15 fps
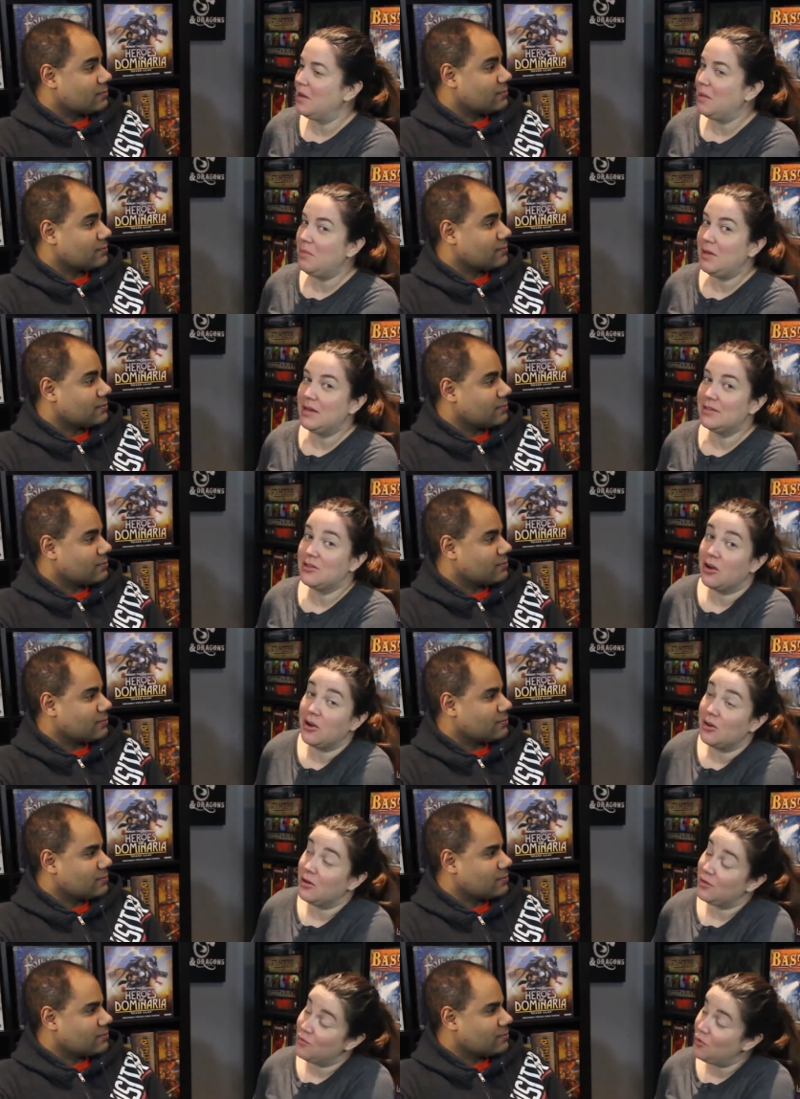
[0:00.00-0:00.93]
Speaker 1: maybe it's
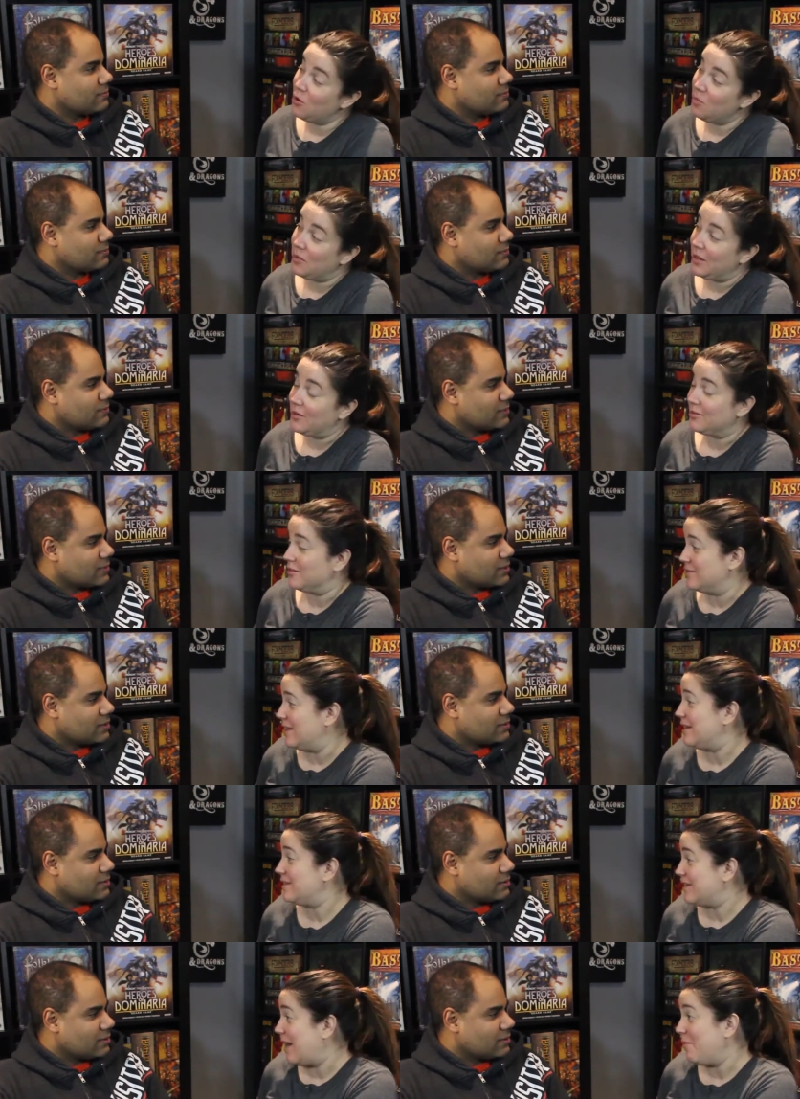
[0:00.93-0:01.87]
harder at four players because
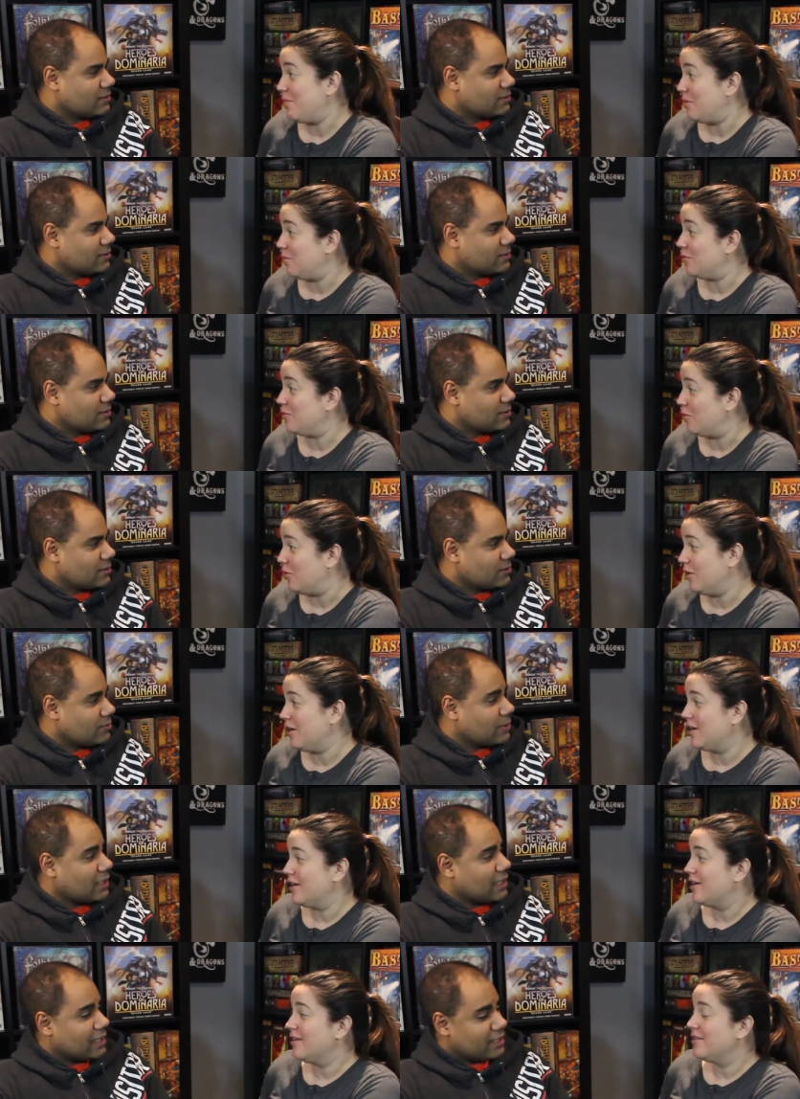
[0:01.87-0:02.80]
that's happened
Speaker 2: before.
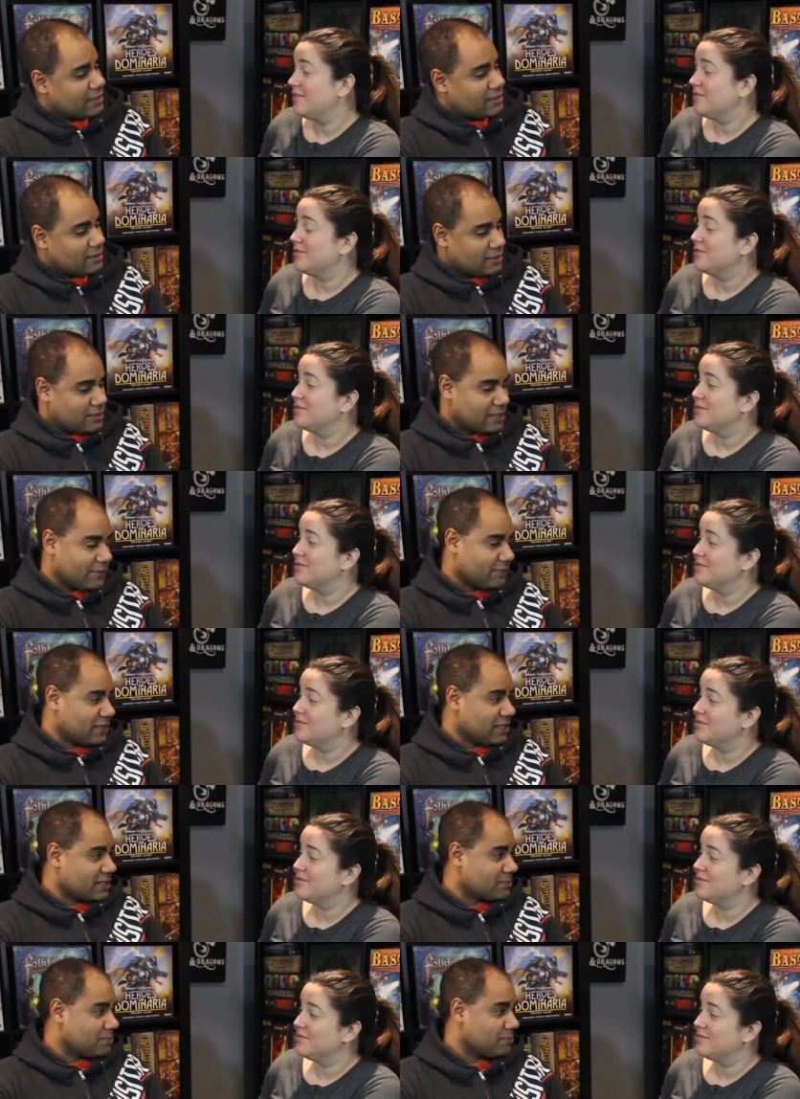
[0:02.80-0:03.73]
Well, it, it
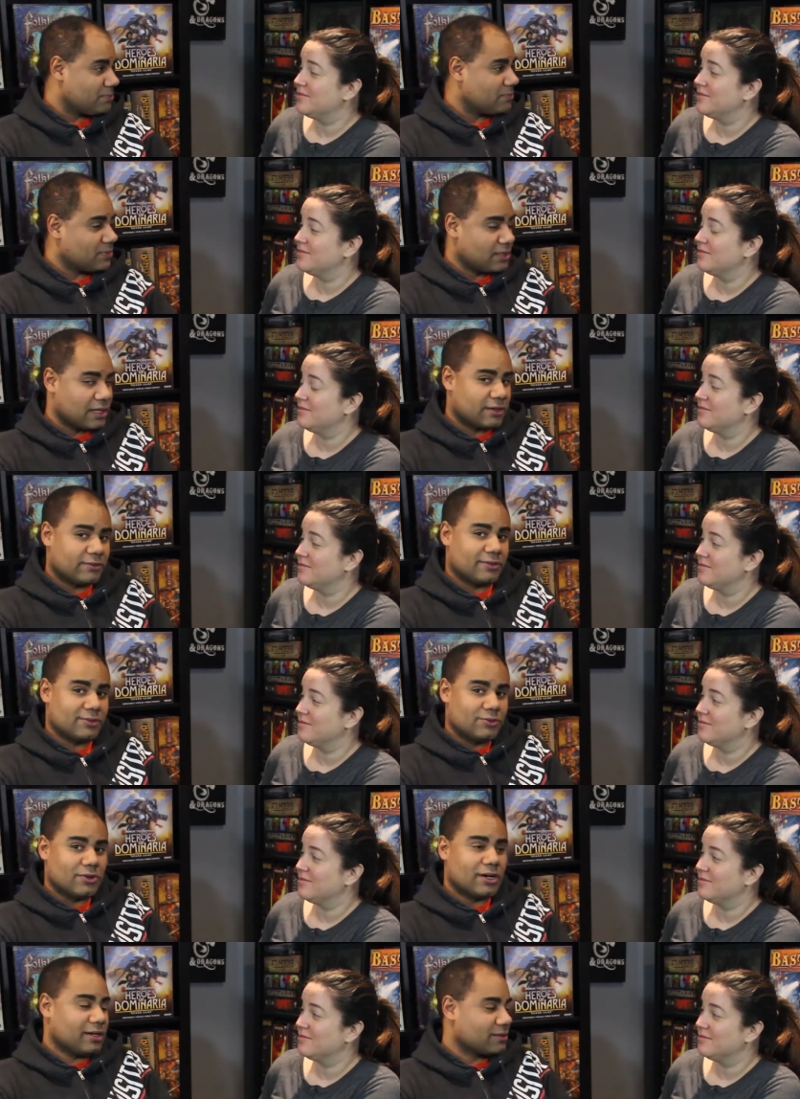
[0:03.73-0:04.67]
definitely is luck of the
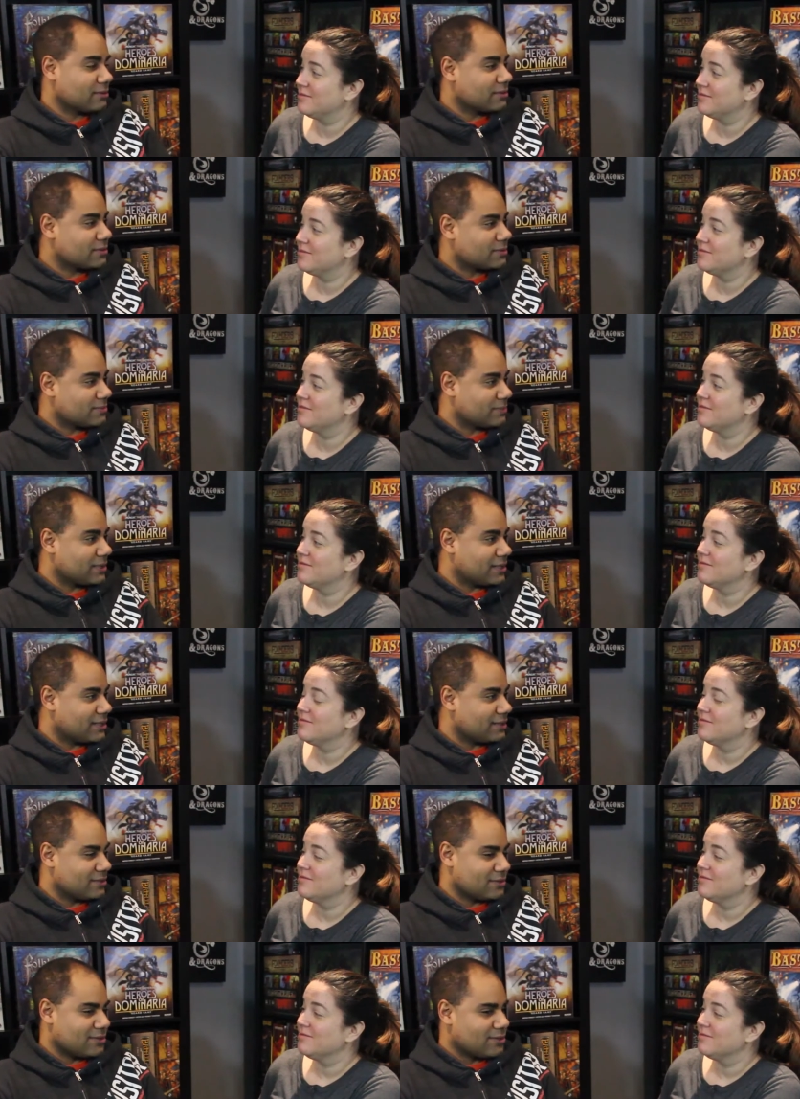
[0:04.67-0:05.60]
draw
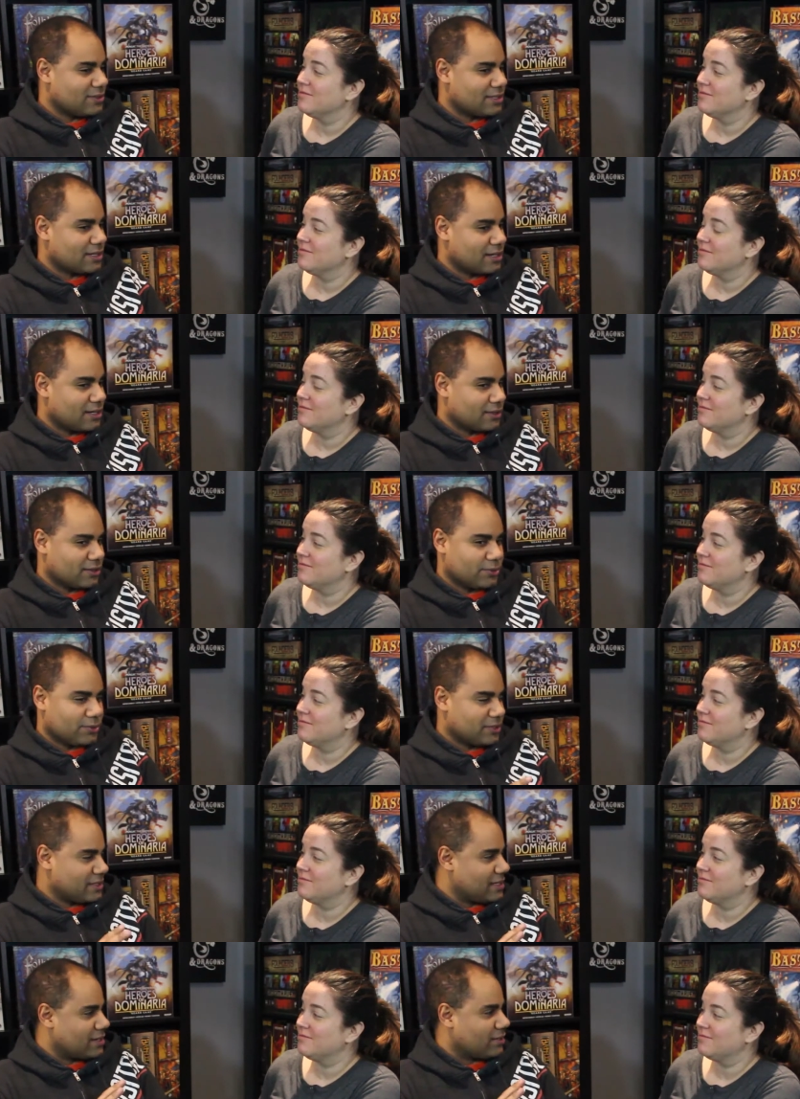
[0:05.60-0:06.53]
because you did not, you
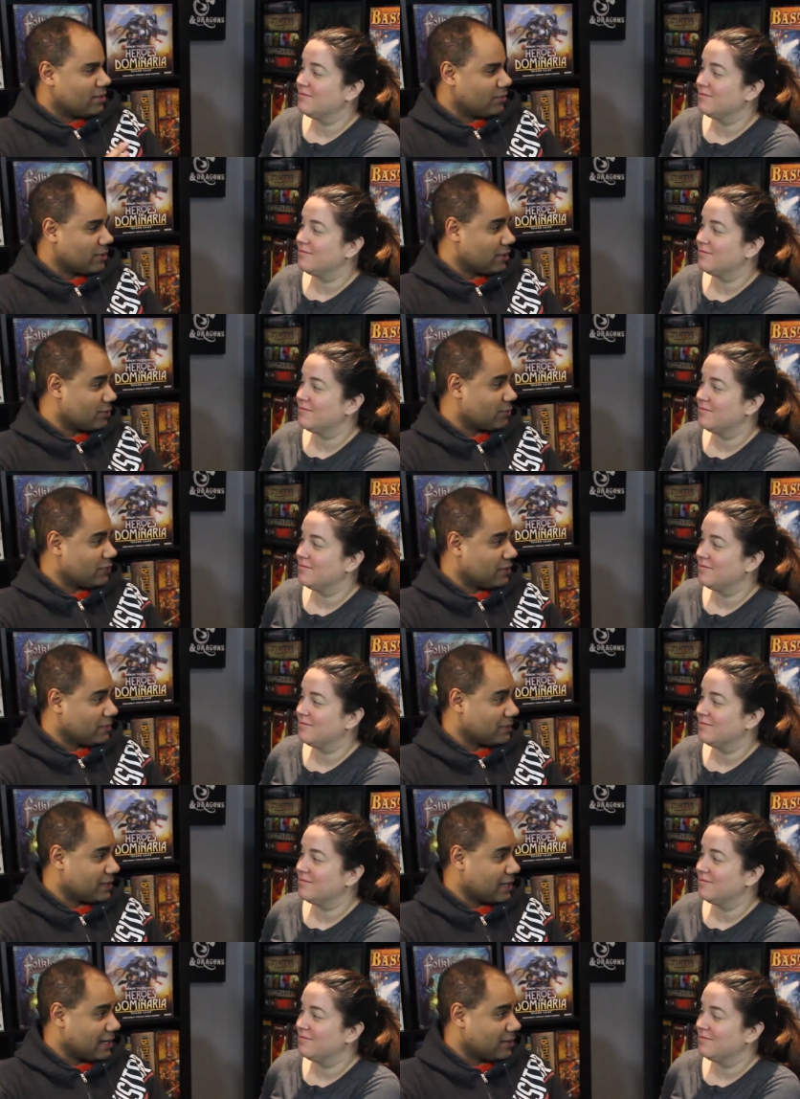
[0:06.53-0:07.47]
weren't down here when I was
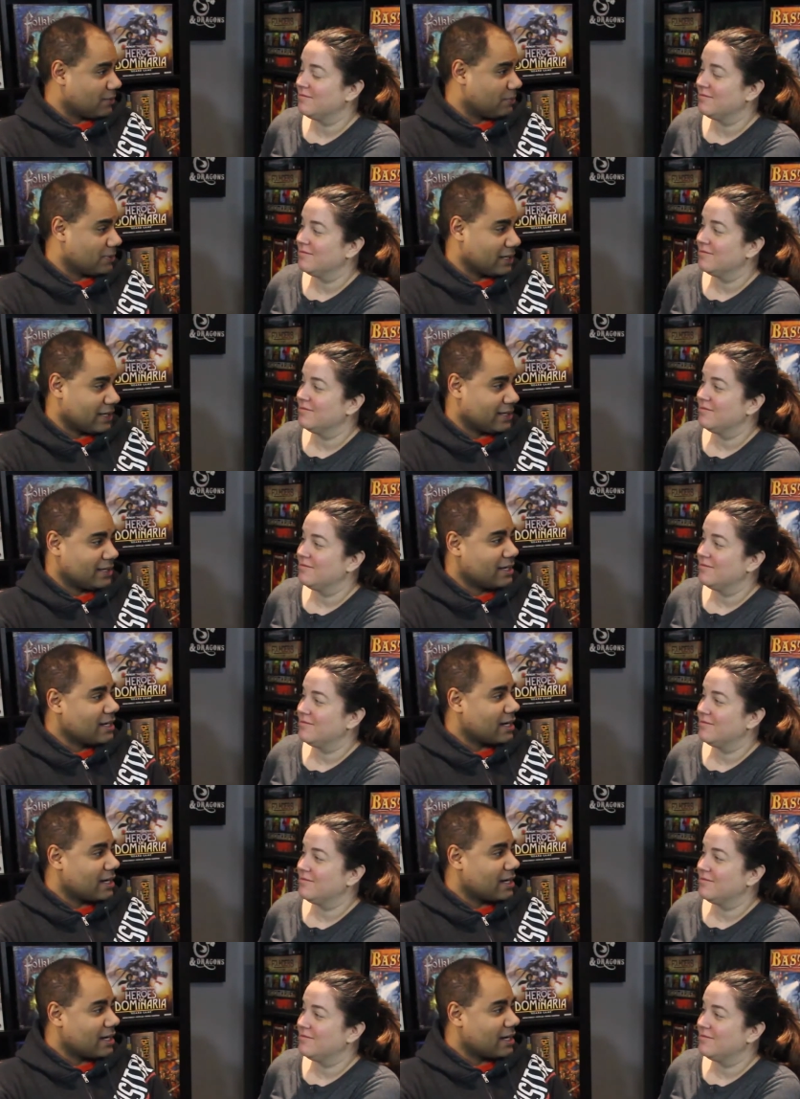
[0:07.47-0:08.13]
filming the how to play.